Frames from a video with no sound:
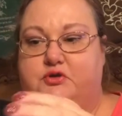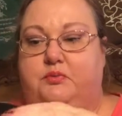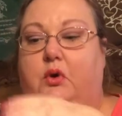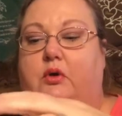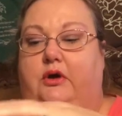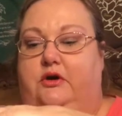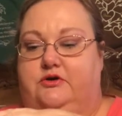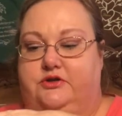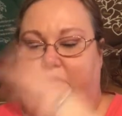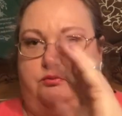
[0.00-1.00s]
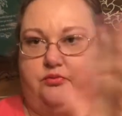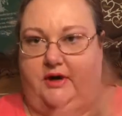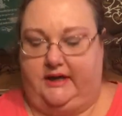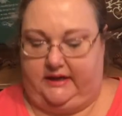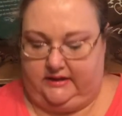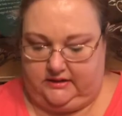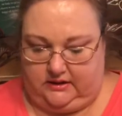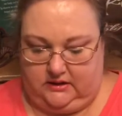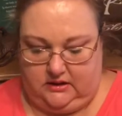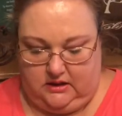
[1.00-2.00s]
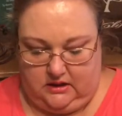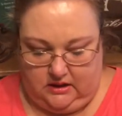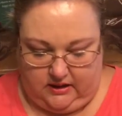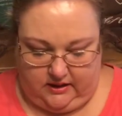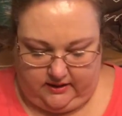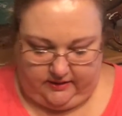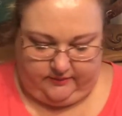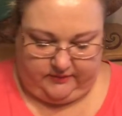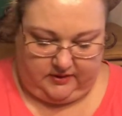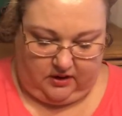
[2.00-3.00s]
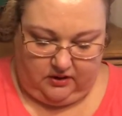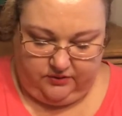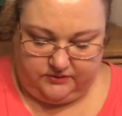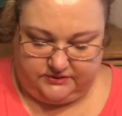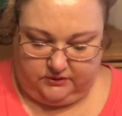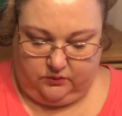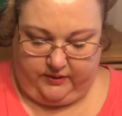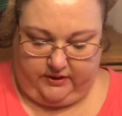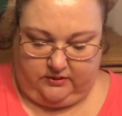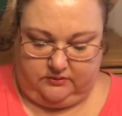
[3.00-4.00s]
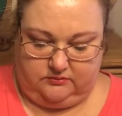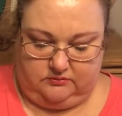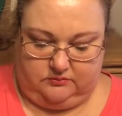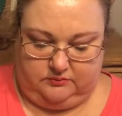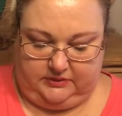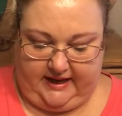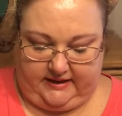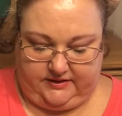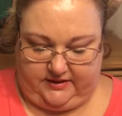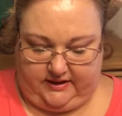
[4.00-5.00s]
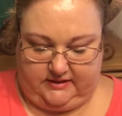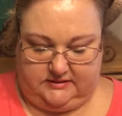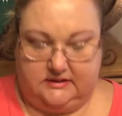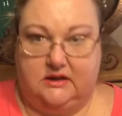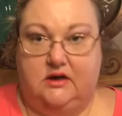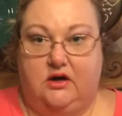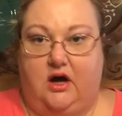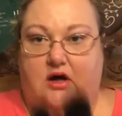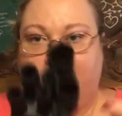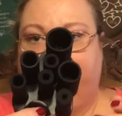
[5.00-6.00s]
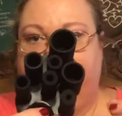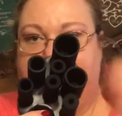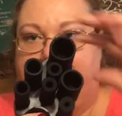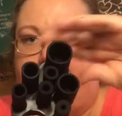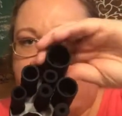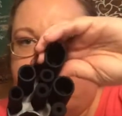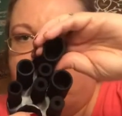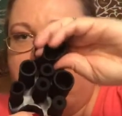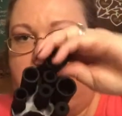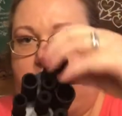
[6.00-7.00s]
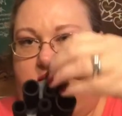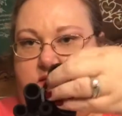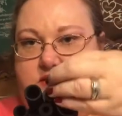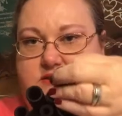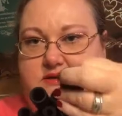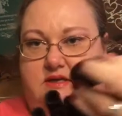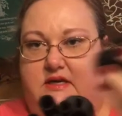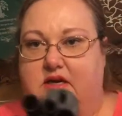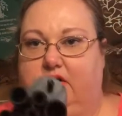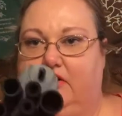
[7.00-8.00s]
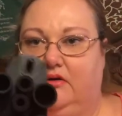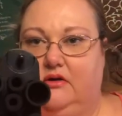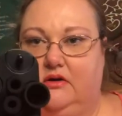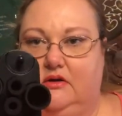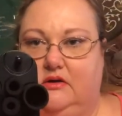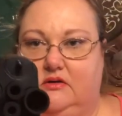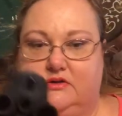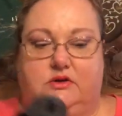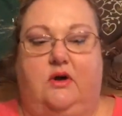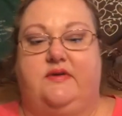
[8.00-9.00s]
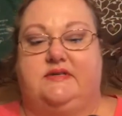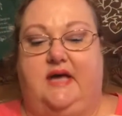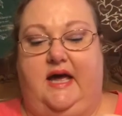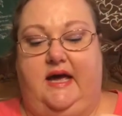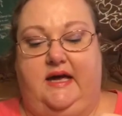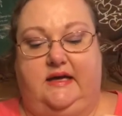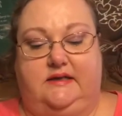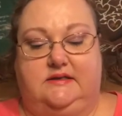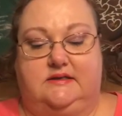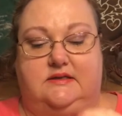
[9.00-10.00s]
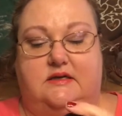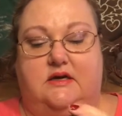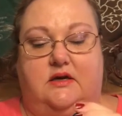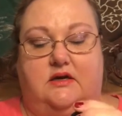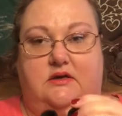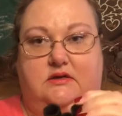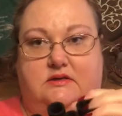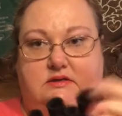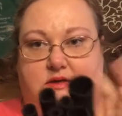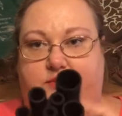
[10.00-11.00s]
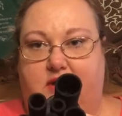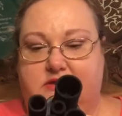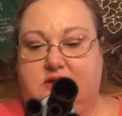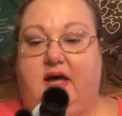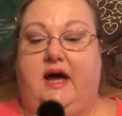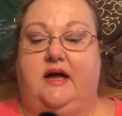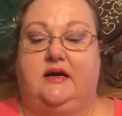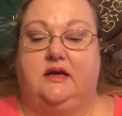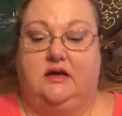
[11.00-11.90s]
bowl here so you don't break anything. All those little weird black things all fit nicely on this thing here. So all these heads slip onto that.